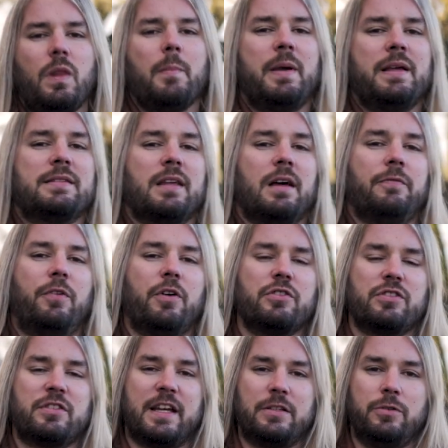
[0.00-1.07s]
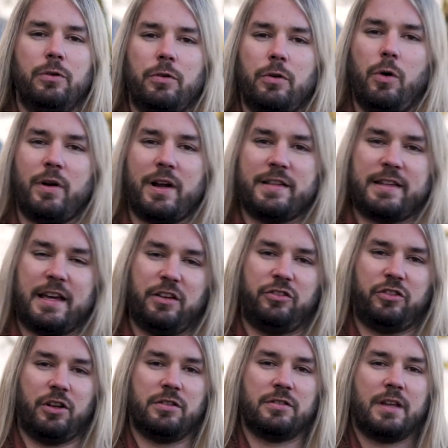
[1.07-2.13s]
means that voluntary sector
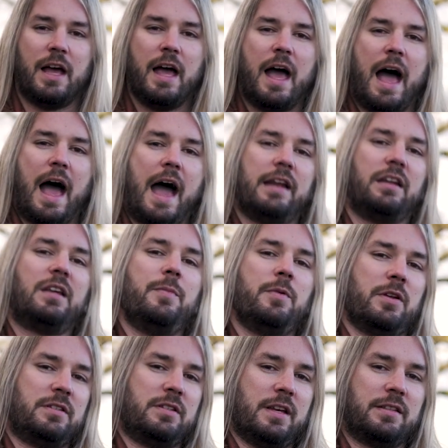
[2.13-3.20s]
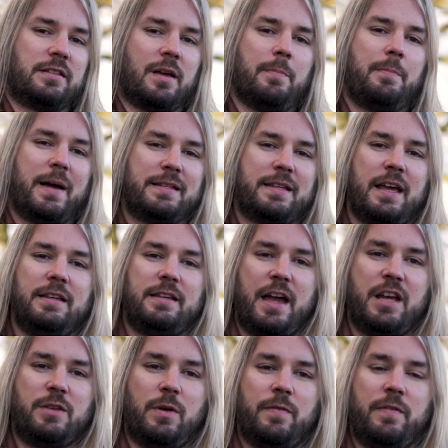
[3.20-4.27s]
organisations and communities can better
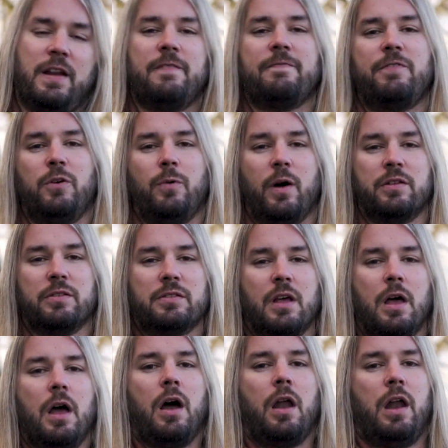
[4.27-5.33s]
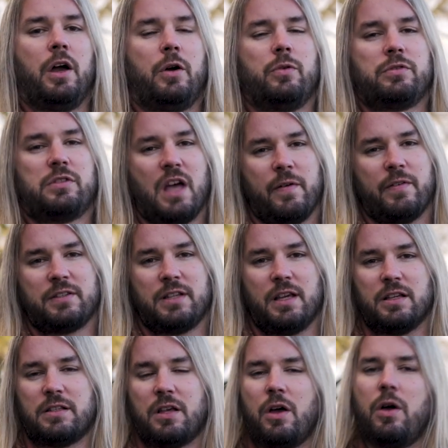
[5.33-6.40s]
engage with and influence local
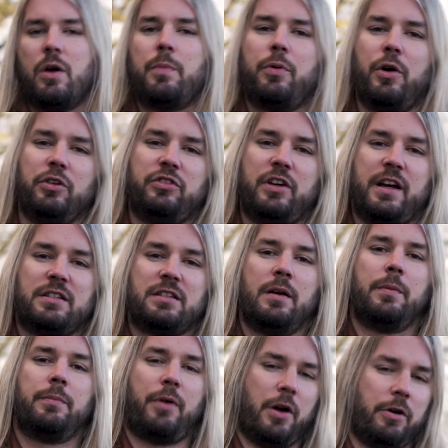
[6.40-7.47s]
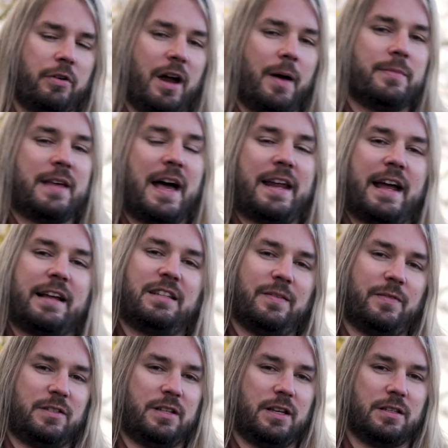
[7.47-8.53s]
services, projects, programmes and
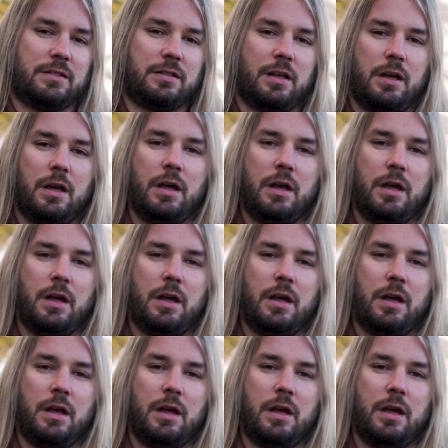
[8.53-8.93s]
activities.